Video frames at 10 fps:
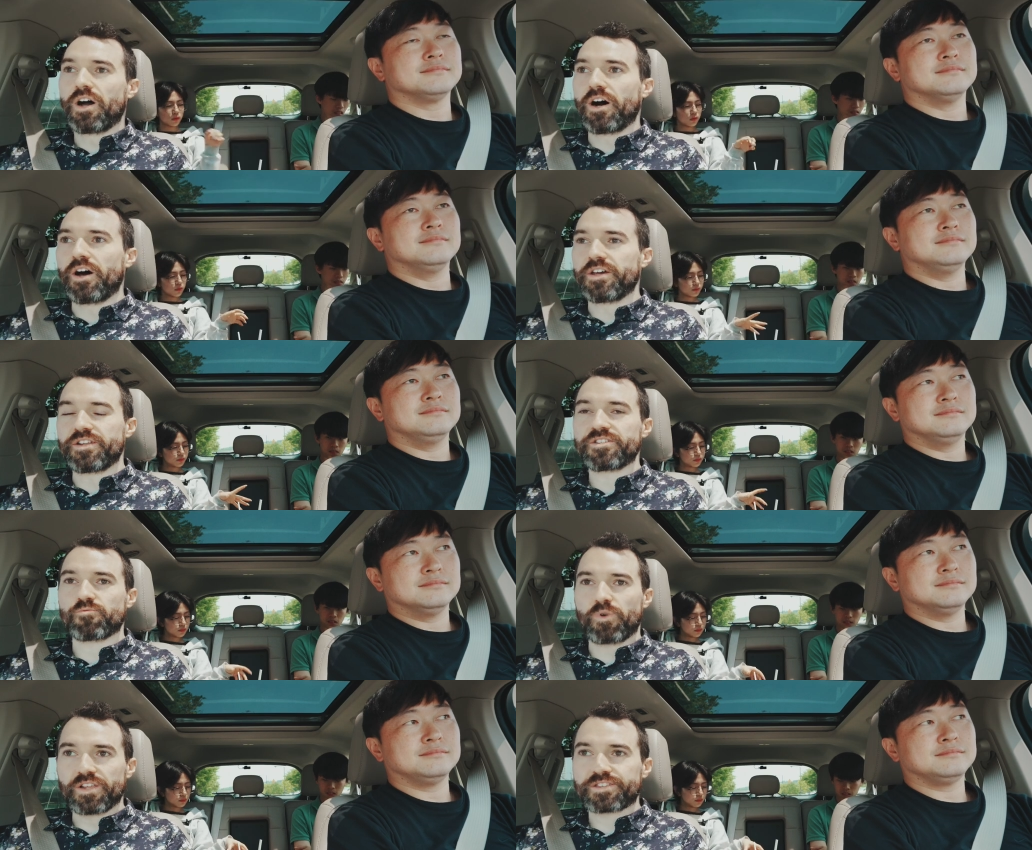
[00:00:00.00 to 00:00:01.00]
Speaker 1: uh, it is a
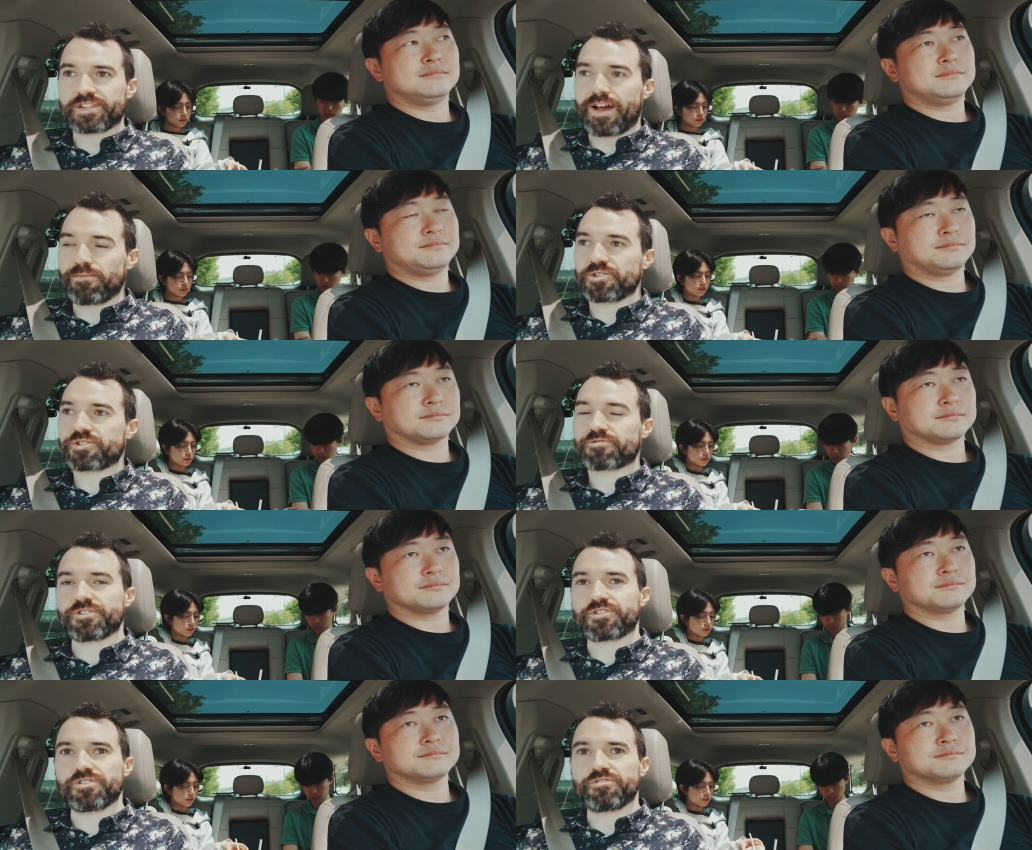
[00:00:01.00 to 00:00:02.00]
well-established
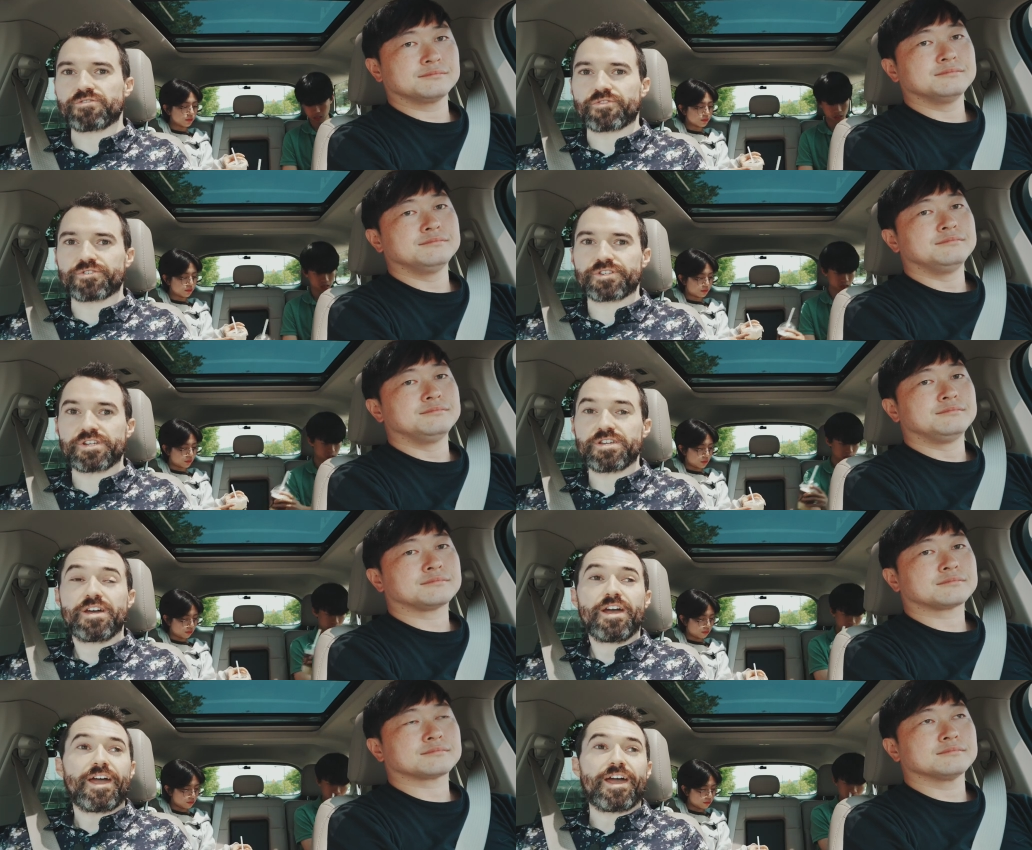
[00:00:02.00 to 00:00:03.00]
Christian university,
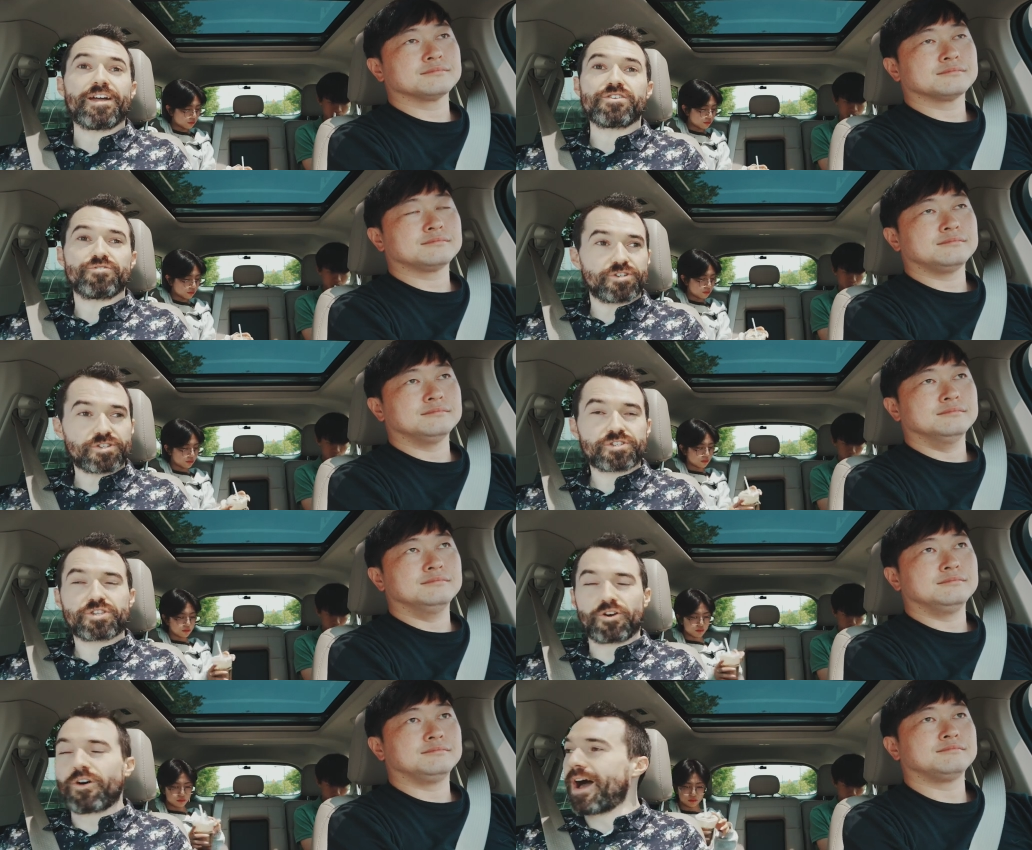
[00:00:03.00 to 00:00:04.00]
and you just
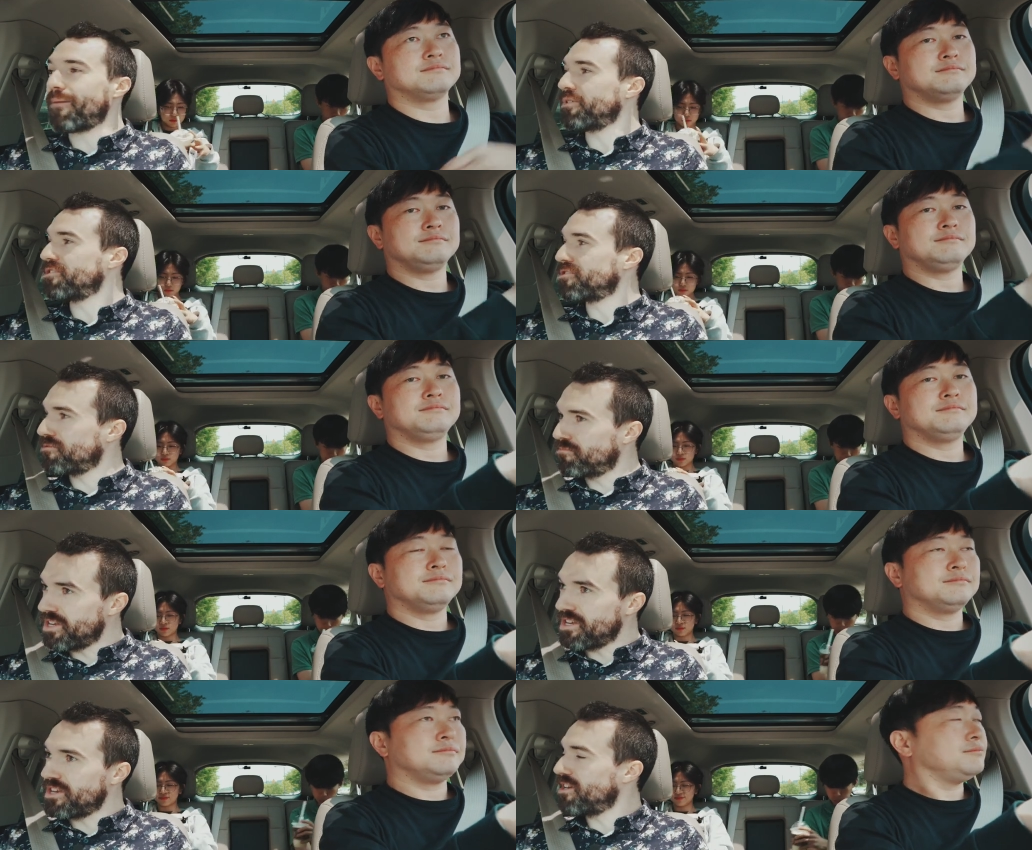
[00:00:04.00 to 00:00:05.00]
so happen to
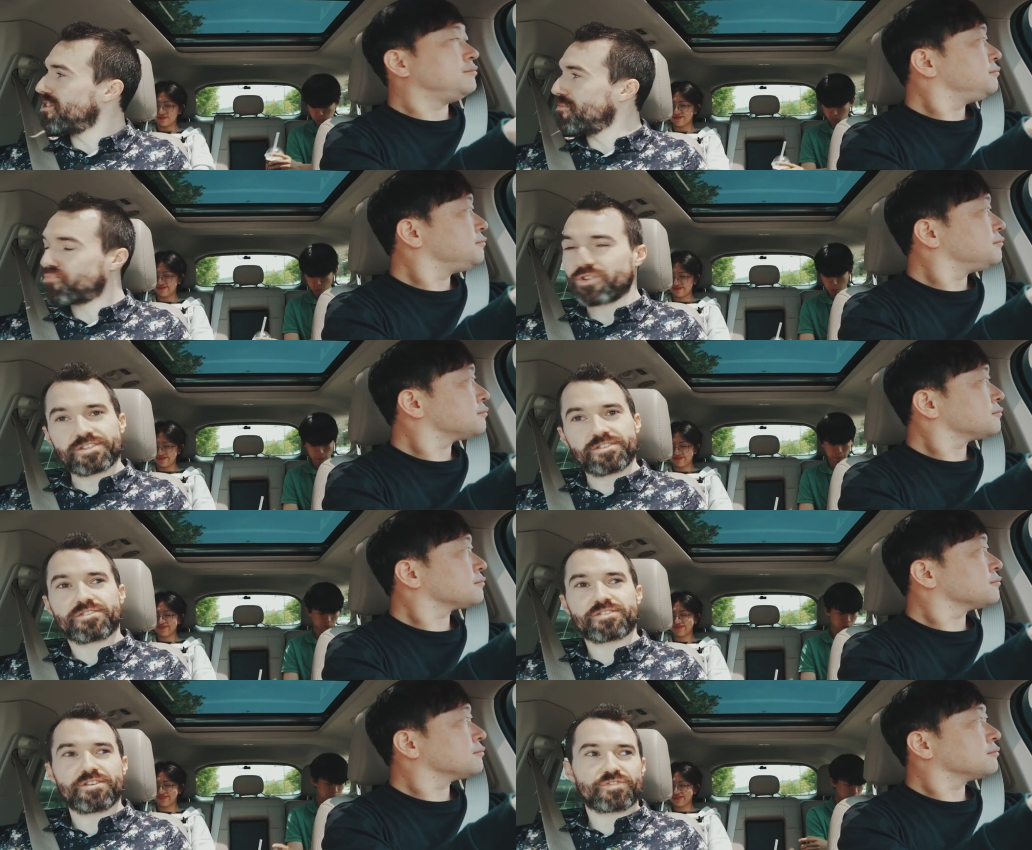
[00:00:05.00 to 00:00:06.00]
be in the
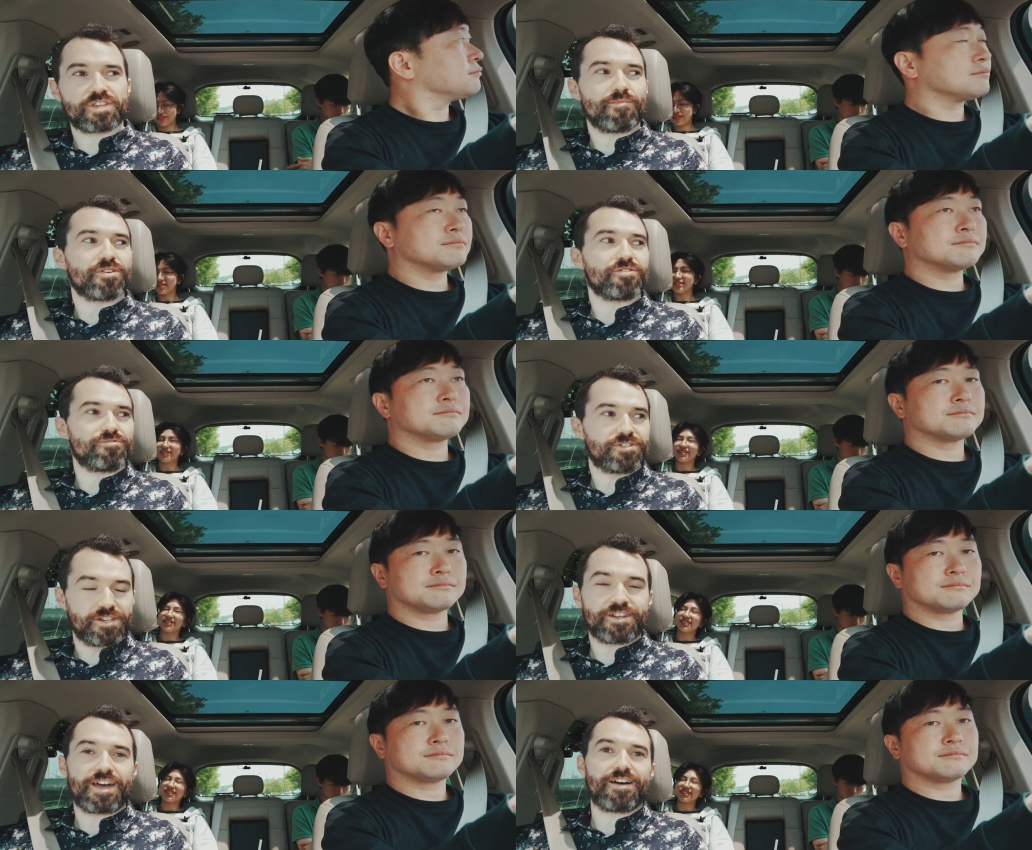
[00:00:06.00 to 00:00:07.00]
presence of someone who
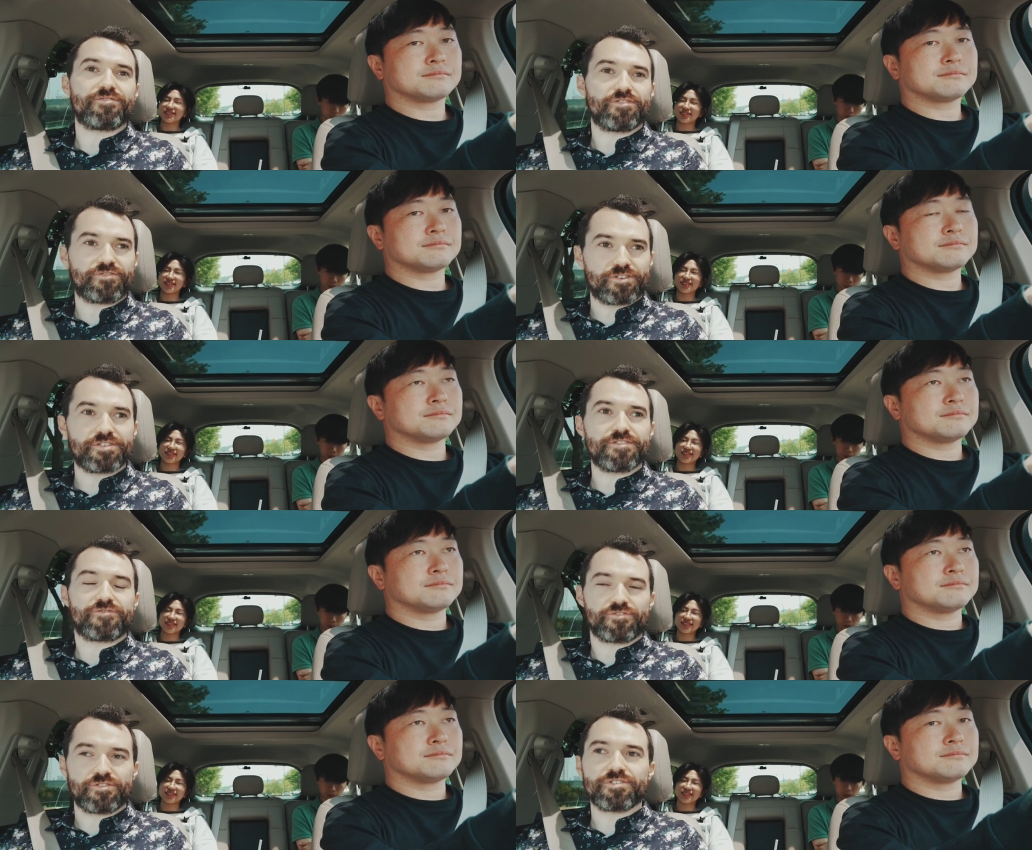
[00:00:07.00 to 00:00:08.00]
did have a very
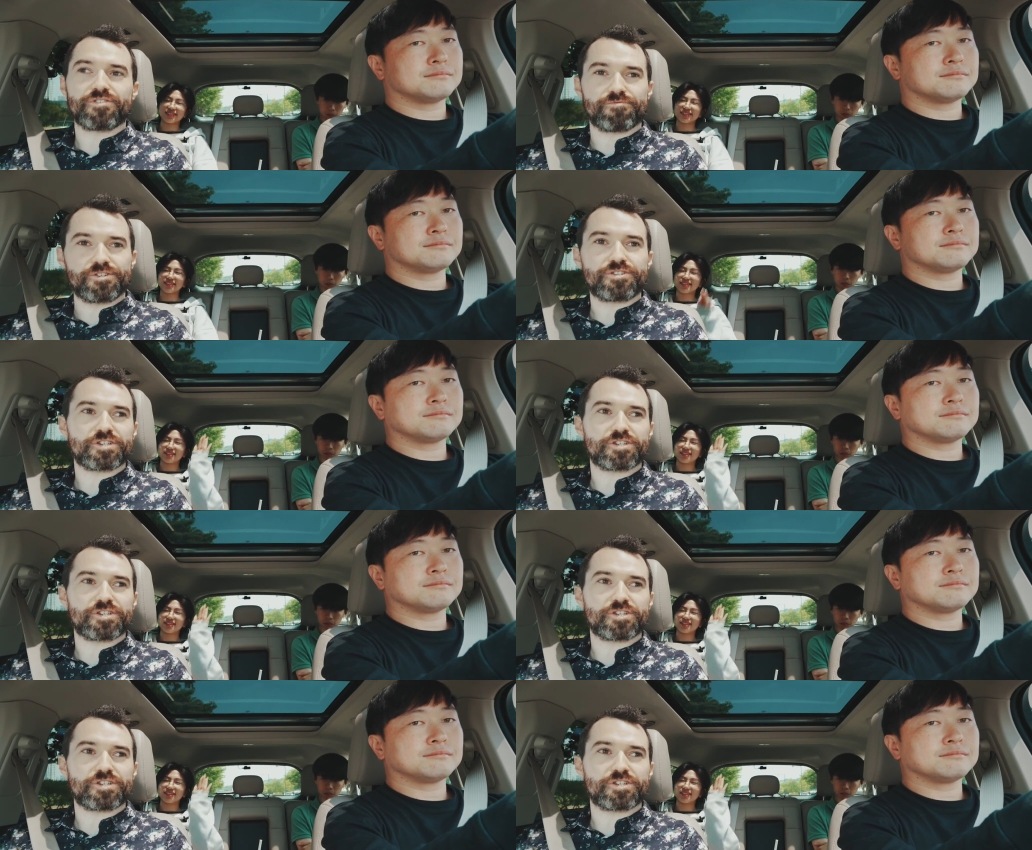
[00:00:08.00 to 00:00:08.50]
full and rich